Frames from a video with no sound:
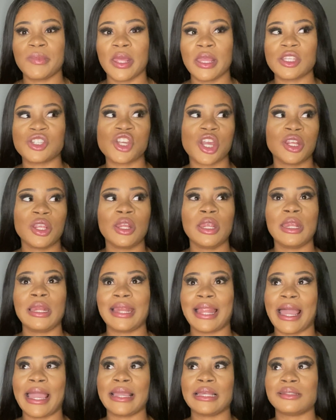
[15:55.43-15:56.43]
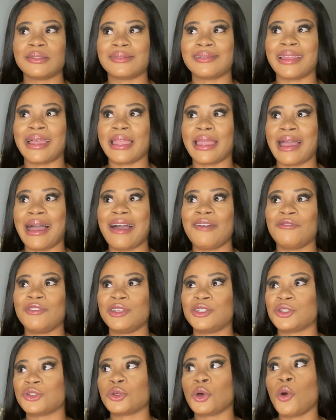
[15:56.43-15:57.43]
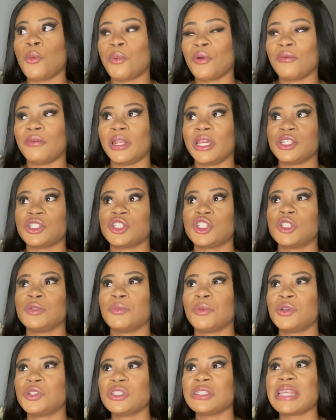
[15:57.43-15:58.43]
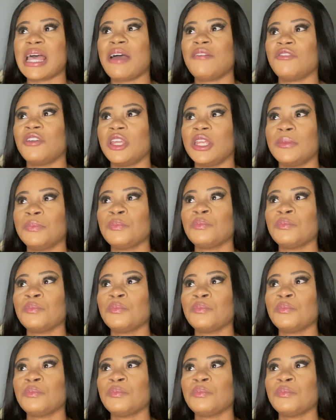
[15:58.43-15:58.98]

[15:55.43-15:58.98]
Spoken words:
They genuinely liked like having just open relationship or just having